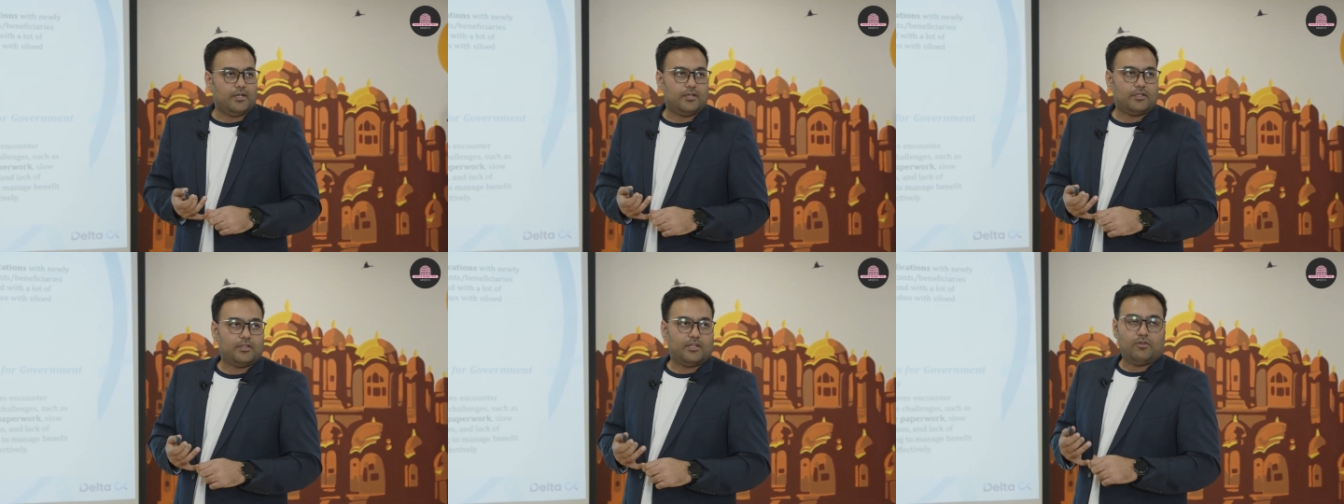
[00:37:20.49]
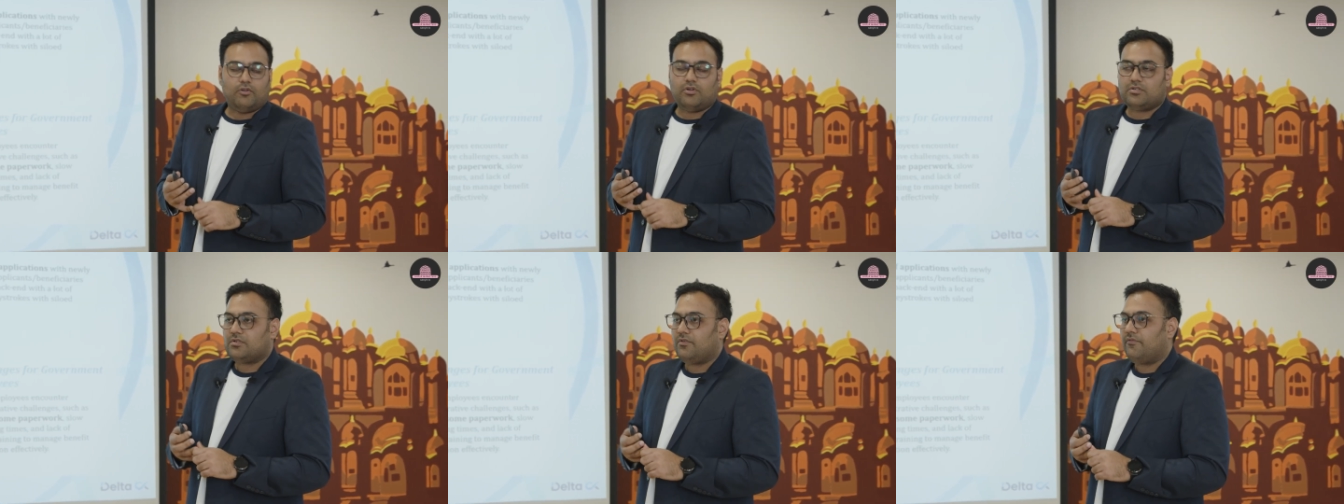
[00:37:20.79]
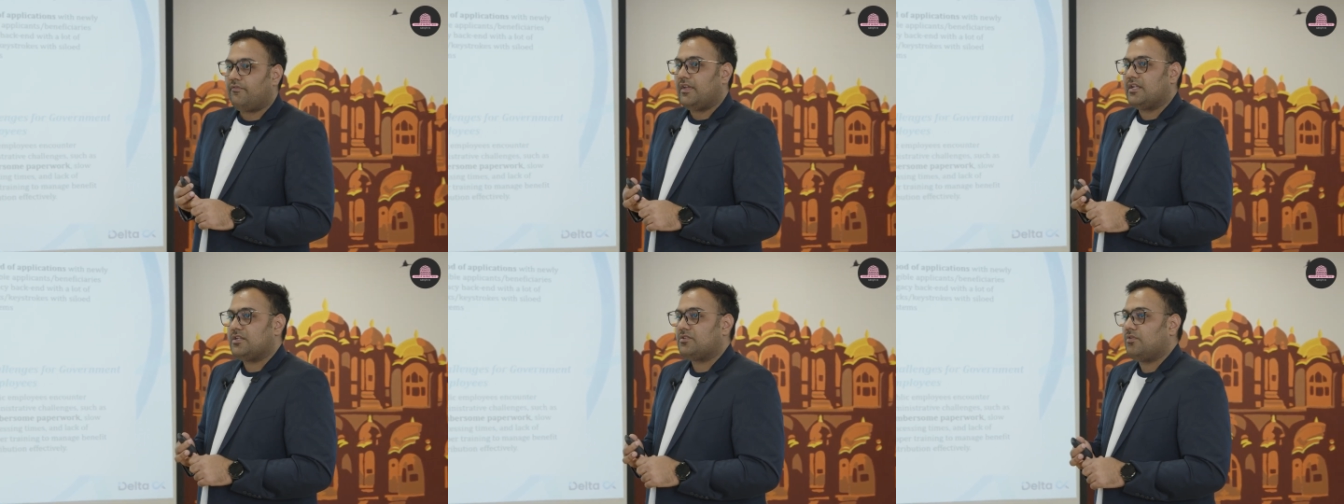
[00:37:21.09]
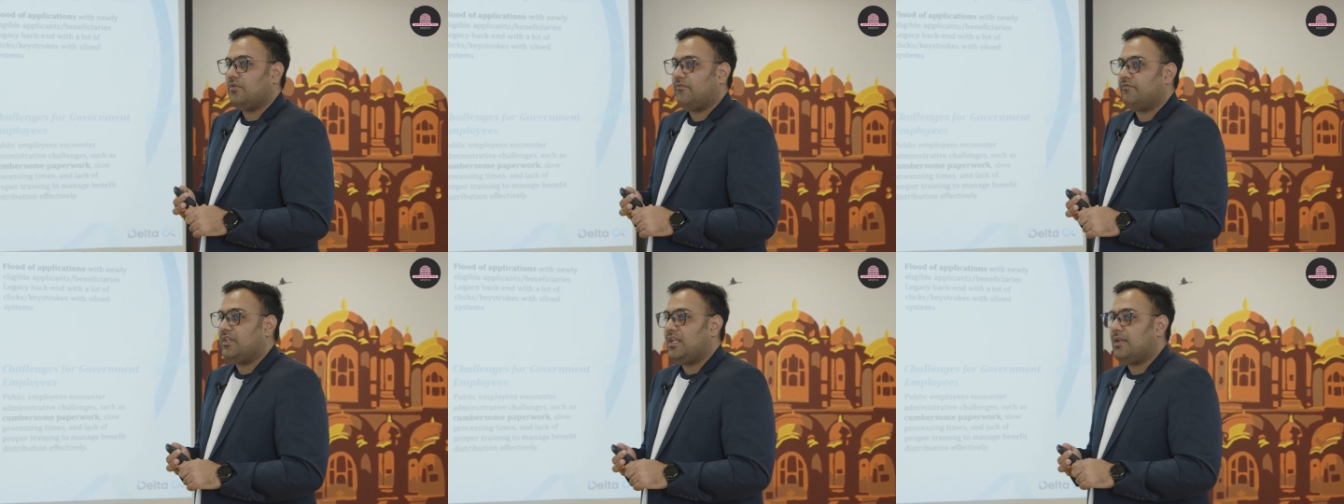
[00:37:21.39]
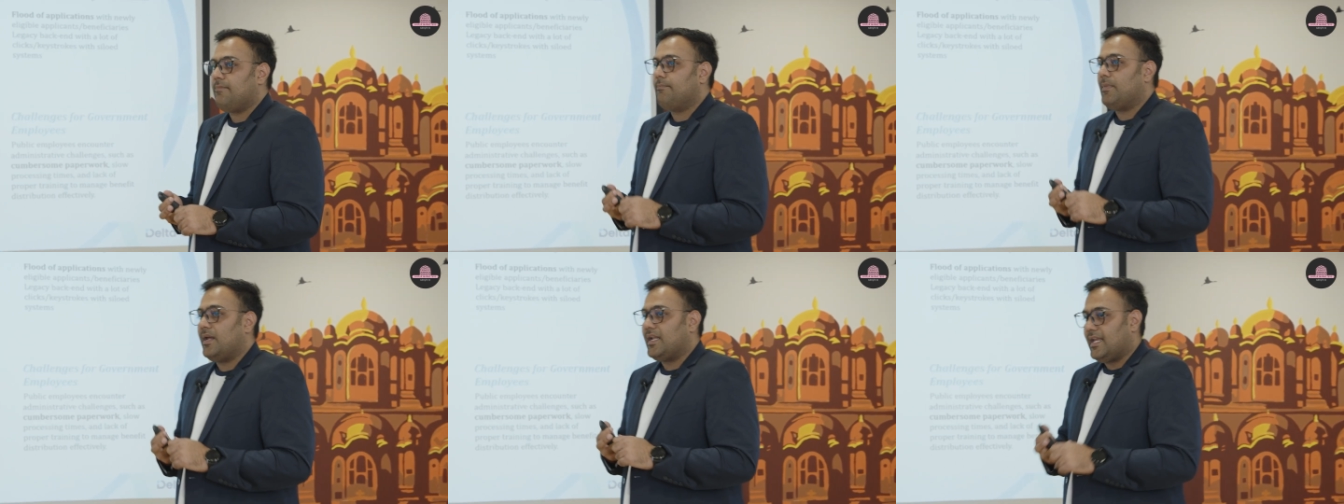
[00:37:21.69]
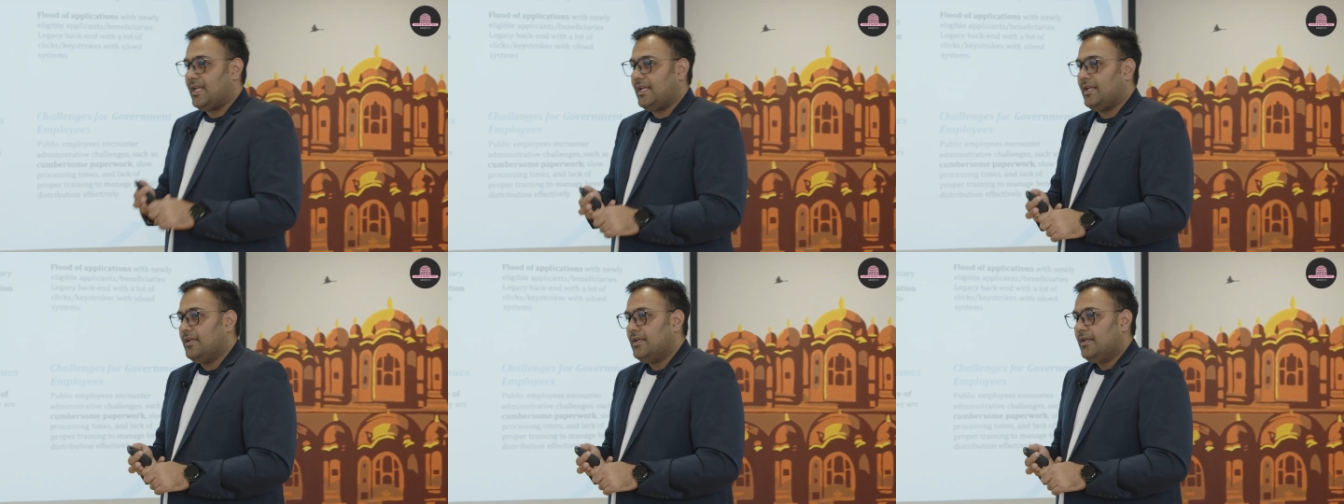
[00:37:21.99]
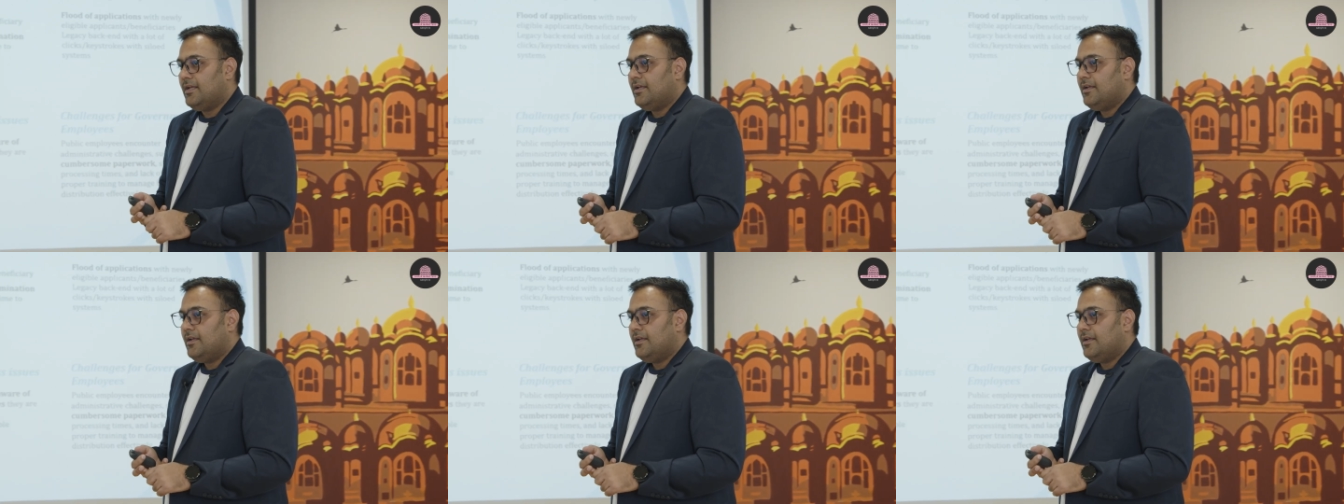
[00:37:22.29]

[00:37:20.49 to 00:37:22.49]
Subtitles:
It's a lot of waste of the money,